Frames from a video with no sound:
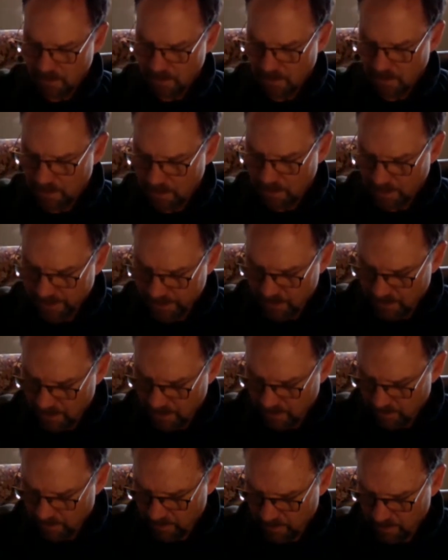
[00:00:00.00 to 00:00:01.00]
a light
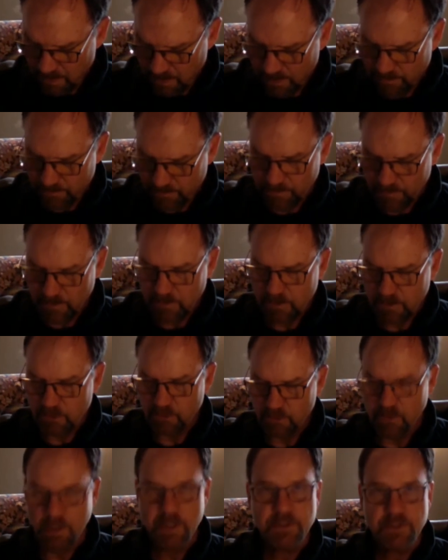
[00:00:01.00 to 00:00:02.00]
number of
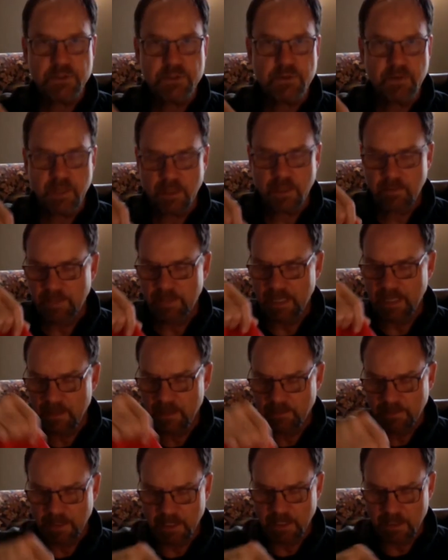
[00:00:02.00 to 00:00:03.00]
drawstring
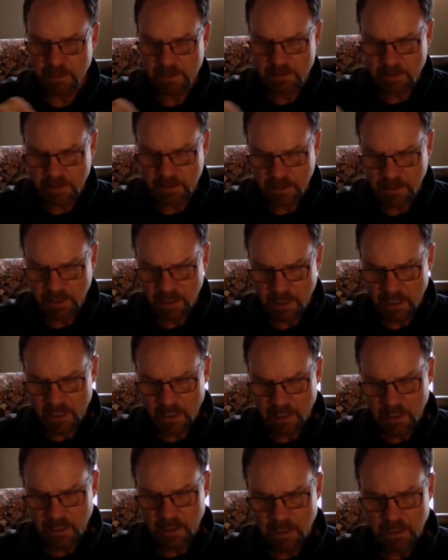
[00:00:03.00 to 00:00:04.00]
backpacks.
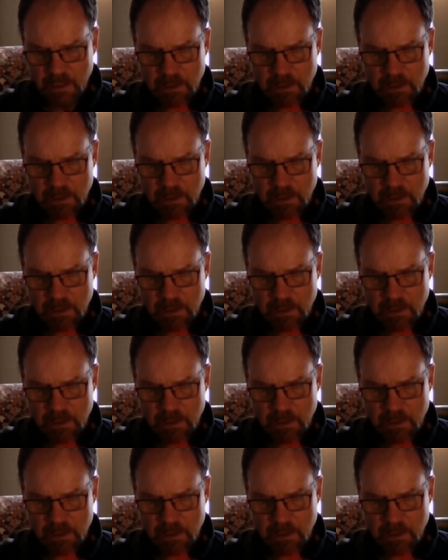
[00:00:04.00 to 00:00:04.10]
And